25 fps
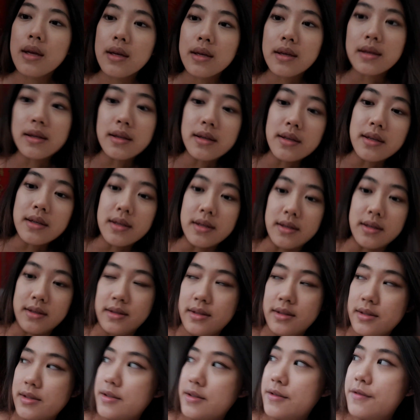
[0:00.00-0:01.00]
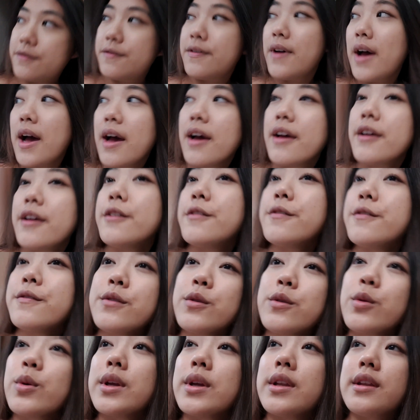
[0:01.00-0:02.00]
It is
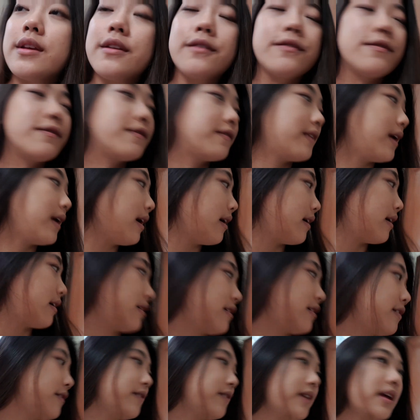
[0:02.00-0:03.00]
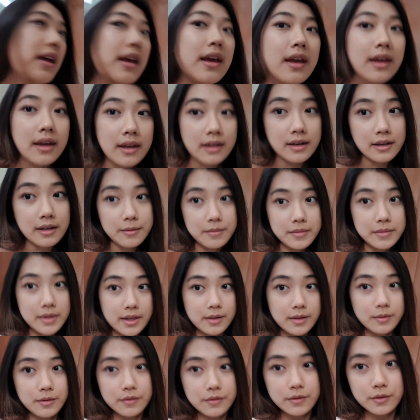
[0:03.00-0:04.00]
5:25 and I'm
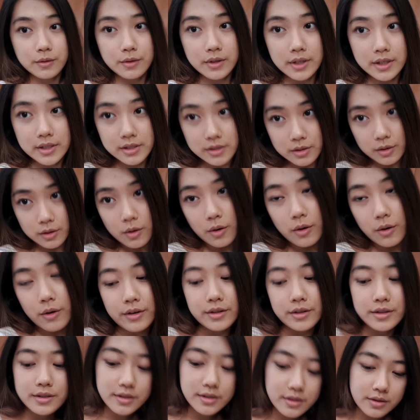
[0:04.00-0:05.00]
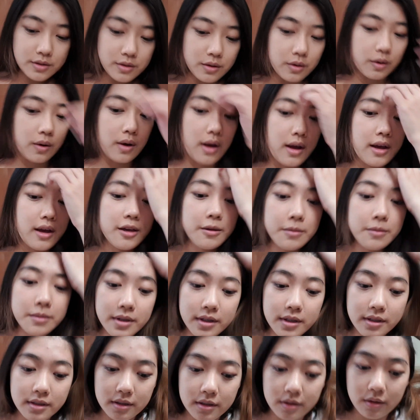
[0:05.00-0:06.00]
done with today's course. So I'm
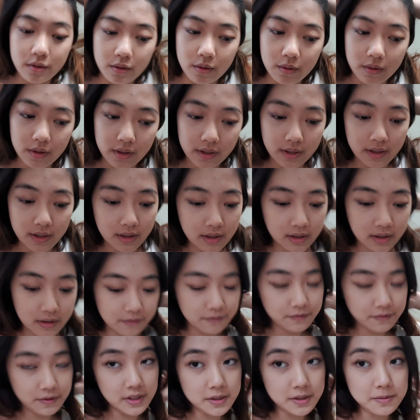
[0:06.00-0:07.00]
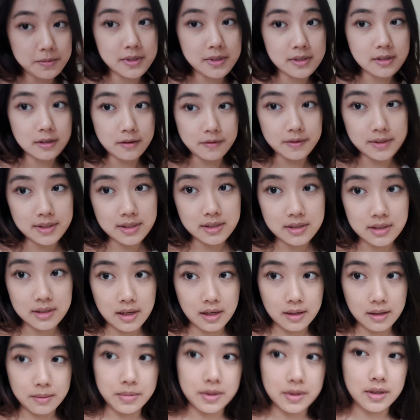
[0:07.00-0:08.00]
gonna go ahead and fix myself a
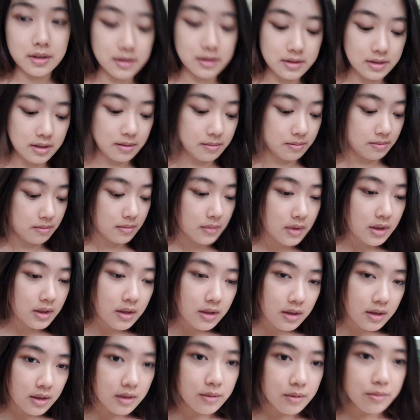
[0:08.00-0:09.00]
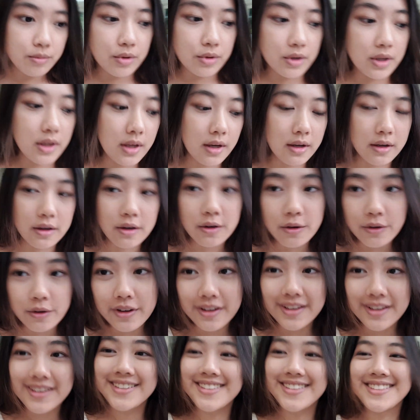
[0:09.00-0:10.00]
snack because I'm pretty
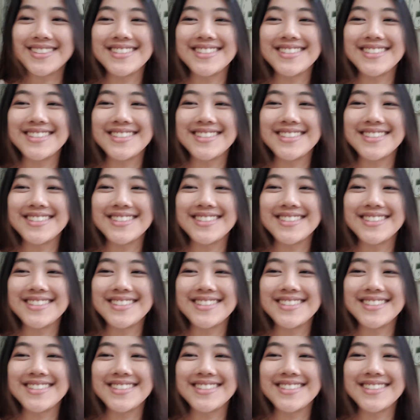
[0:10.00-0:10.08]
hungry.